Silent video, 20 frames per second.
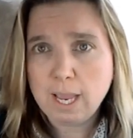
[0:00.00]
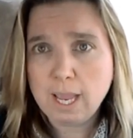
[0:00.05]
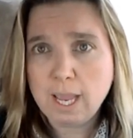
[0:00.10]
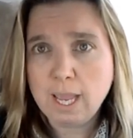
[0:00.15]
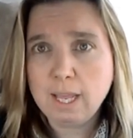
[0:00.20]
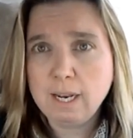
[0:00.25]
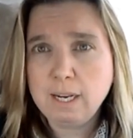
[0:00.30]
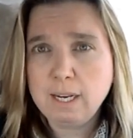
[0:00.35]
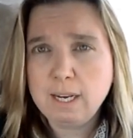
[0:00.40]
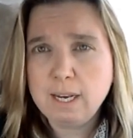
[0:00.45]

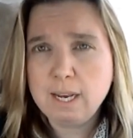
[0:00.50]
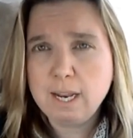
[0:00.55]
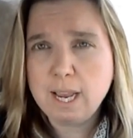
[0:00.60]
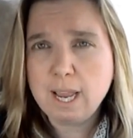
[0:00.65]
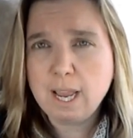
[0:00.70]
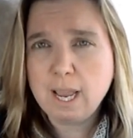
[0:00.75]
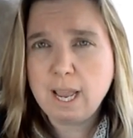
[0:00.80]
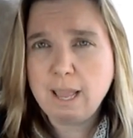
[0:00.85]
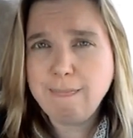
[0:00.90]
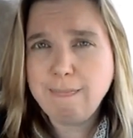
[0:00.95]
And
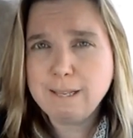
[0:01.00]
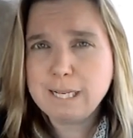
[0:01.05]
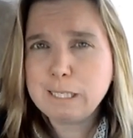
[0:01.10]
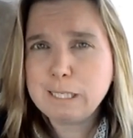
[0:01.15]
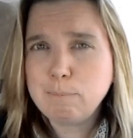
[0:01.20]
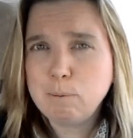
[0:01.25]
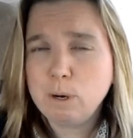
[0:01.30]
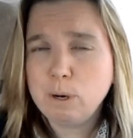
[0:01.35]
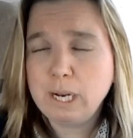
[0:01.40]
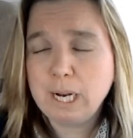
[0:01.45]
at
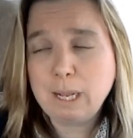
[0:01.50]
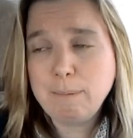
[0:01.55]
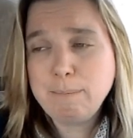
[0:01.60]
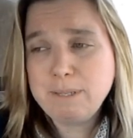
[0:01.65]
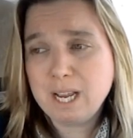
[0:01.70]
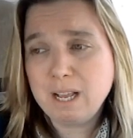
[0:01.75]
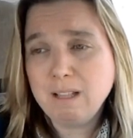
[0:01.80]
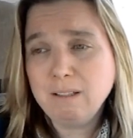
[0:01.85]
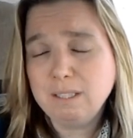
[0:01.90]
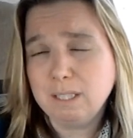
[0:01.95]
this point,
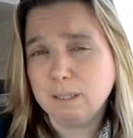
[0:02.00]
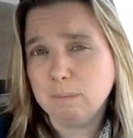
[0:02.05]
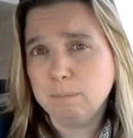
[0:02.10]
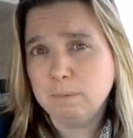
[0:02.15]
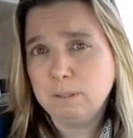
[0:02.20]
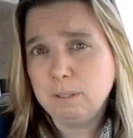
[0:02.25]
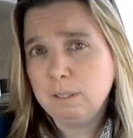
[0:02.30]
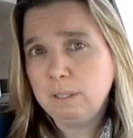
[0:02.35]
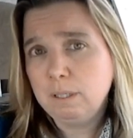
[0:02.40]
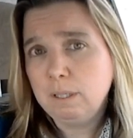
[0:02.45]
I'm telling
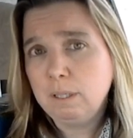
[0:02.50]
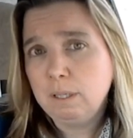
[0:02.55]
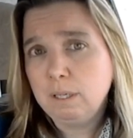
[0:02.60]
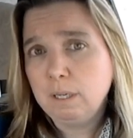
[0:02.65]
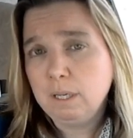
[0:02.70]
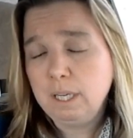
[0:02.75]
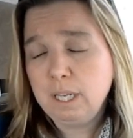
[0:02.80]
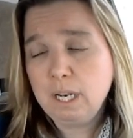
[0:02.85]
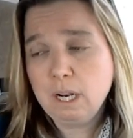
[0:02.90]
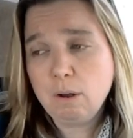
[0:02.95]
them,
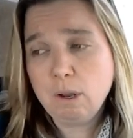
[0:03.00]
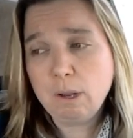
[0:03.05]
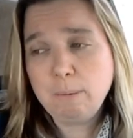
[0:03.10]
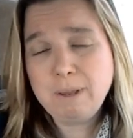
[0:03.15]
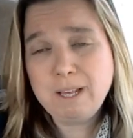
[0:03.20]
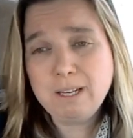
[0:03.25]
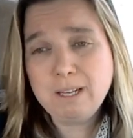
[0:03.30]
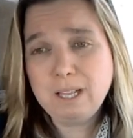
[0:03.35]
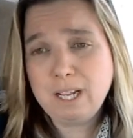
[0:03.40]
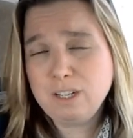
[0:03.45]
you know, I
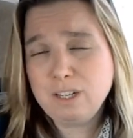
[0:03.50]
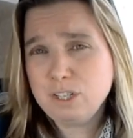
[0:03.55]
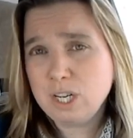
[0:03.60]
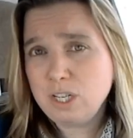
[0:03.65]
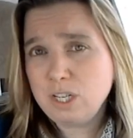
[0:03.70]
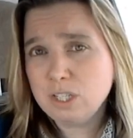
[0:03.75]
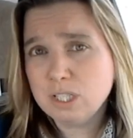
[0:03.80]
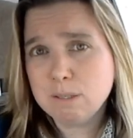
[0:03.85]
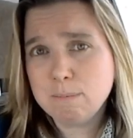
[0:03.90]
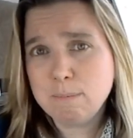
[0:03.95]
made a lot of
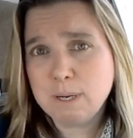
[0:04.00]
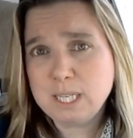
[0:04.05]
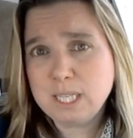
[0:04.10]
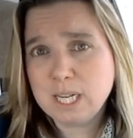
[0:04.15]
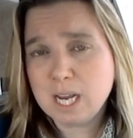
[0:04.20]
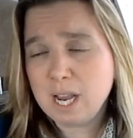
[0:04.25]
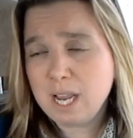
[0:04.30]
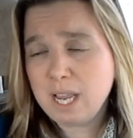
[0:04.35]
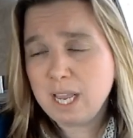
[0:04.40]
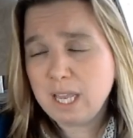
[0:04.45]
changes in my
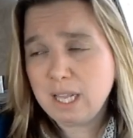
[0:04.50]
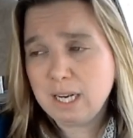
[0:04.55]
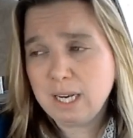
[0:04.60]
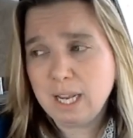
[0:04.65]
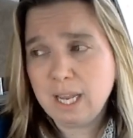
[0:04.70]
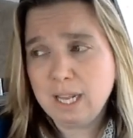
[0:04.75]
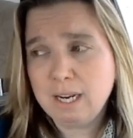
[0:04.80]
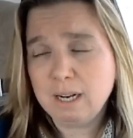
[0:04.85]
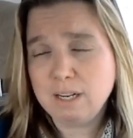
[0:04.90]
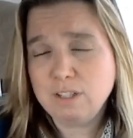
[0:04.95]
diet
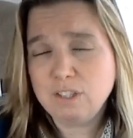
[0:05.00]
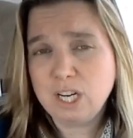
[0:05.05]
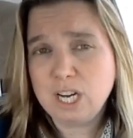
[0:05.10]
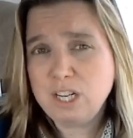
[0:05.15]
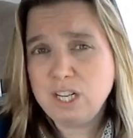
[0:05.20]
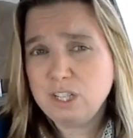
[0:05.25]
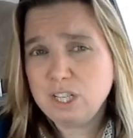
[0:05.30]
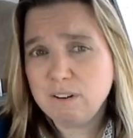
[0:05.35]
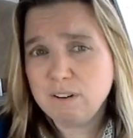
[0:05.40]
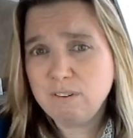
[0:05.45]
and I
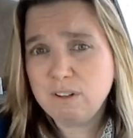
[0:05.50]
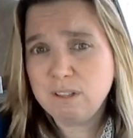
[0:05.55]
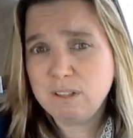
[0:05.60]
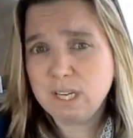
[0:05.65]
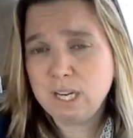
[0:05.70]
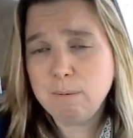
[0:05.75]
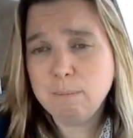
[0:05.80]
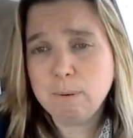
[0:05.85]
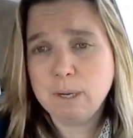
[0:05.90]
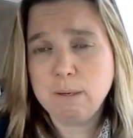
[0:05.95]
changed
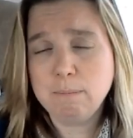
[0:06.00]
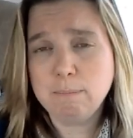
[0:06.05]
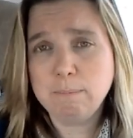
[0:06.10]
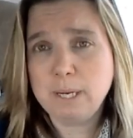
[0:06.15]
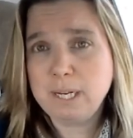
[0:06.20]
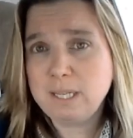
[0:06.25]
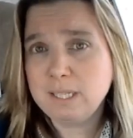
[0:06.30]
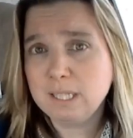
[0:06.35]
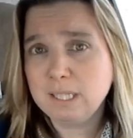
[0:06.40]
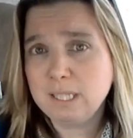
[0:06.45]
everything, but
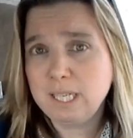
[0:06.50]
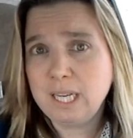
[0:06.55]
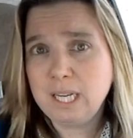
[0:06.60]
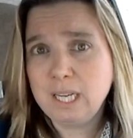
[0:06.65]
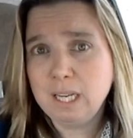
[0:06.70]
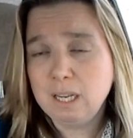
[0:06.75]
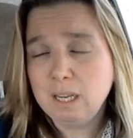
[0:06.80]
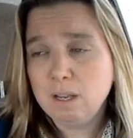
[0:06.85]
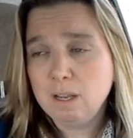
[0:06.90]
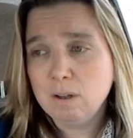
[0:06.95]

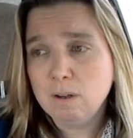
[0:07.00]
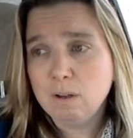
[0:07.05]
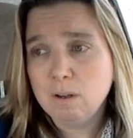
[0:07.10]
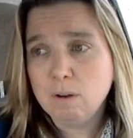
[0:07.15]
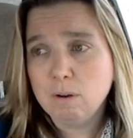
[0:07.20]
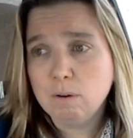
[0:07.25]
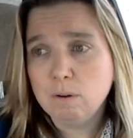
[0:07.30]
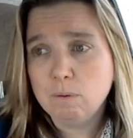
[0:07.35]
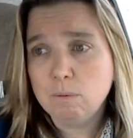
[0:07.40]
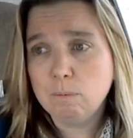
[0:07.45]
basically,
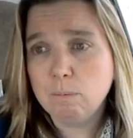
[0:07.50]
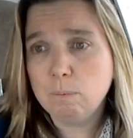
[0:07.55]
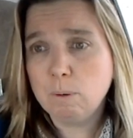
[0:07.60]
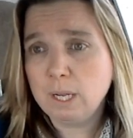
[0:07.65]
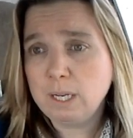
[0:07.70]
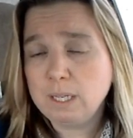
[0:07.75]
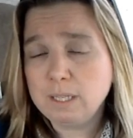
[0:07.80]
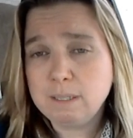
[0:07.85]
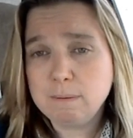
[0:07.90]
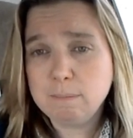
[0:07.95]

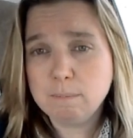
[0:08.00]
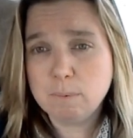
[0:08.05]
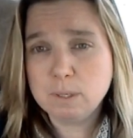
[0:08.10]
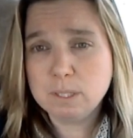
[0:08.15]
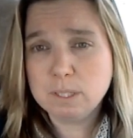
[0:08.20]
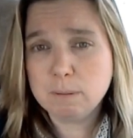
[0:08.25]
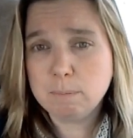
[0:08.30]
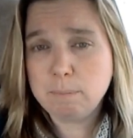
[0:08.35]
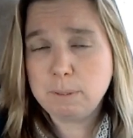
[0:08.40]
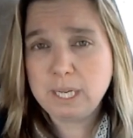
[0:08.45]
what
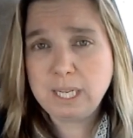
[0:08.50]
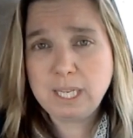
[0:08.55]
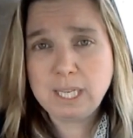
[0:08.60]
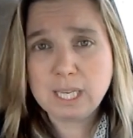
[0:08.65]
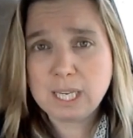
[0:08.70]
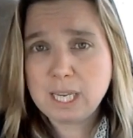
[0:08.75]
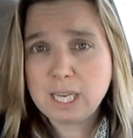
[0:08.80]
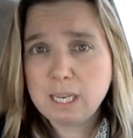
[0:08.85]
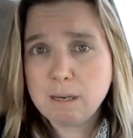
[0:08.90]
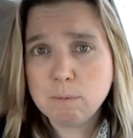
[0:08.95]
was the big
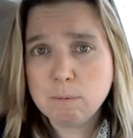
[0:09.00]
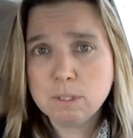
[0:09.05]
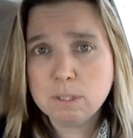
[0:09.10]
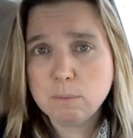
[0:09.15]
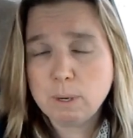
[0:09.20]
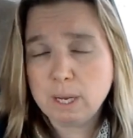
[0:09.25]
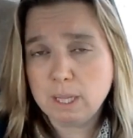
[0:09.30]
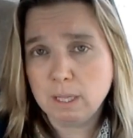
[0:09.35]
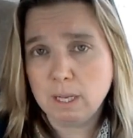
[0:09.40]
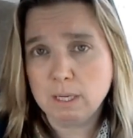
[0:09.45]
key was
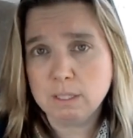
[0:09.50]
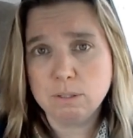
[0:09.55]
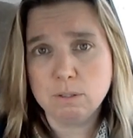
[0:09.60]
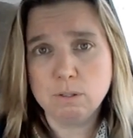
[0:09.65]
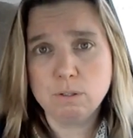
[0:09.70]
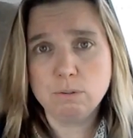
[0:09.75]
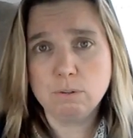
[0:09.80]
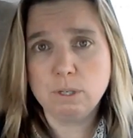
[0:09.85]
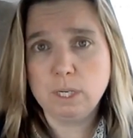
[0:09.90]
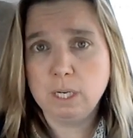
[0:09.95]
the weight loss
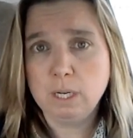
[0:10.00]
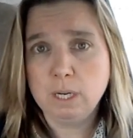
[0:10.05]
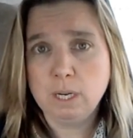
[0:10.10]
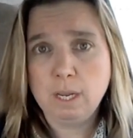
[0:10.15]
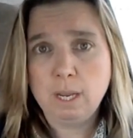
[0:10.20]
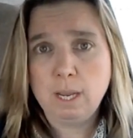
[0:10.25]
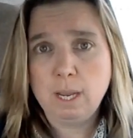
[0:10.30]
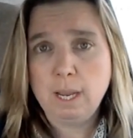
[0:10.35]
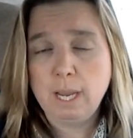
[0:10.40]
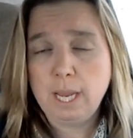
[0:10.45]
surgery.
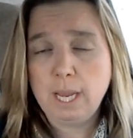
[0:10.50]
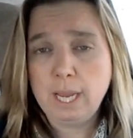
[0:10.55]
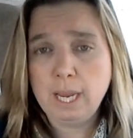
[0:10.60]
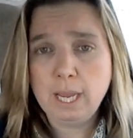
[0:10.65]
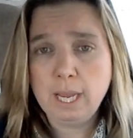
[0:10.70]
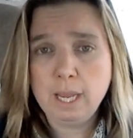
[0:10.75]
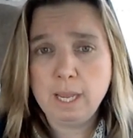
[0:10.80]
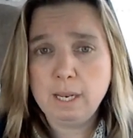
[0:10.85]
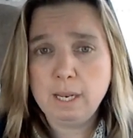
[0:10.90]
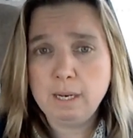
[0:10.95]

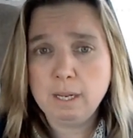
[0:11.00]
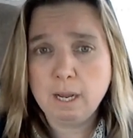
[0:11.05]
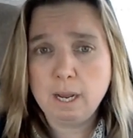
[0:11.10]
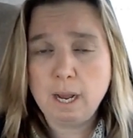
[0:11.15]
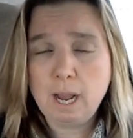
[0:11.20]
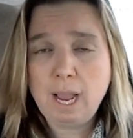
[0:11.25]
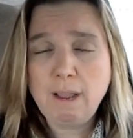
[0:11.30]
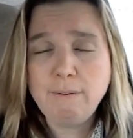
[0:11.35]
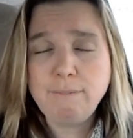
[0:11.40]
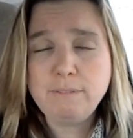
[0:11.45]
And
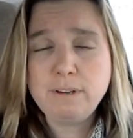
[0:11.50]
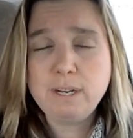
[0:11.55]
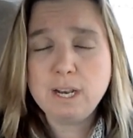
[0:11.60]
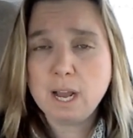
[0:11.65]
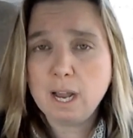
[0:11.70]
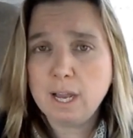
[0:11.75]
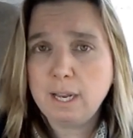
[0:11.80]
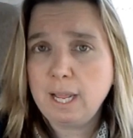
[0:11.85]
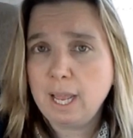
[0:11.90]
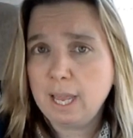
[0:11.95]
I've
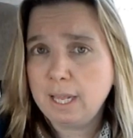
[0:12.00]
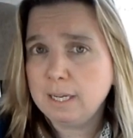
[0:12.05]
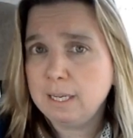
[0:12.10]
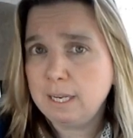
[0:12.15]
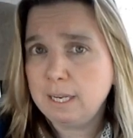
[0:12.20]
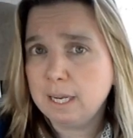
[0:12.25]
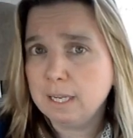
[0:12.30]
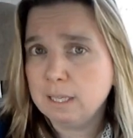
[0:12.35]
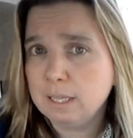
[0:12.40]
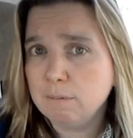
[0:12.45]
not had a
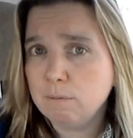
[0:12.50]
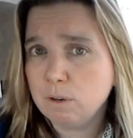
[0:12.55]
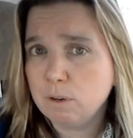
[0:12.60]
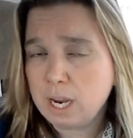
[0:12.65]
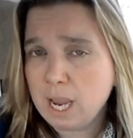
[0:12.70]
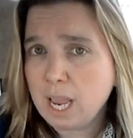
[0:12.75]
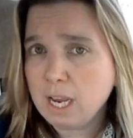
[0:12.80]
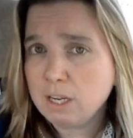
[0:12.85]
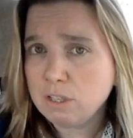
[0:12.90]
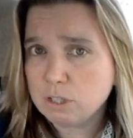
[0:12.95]
negative
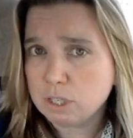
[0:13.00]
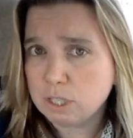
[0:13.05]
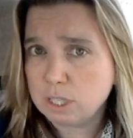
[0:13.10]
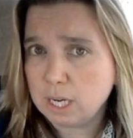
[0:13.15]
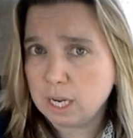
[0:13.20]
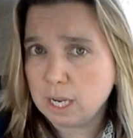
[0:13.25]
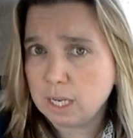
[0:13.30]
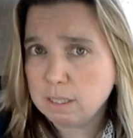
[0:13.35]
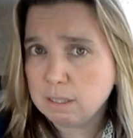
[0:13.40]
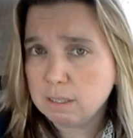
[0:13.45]
reaction
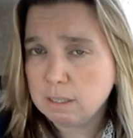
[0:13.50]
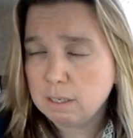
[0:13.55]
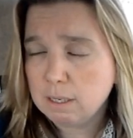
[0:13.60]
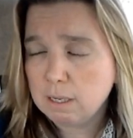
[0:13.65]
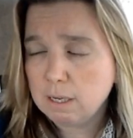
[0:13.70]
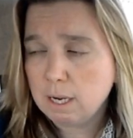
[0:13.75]
yet.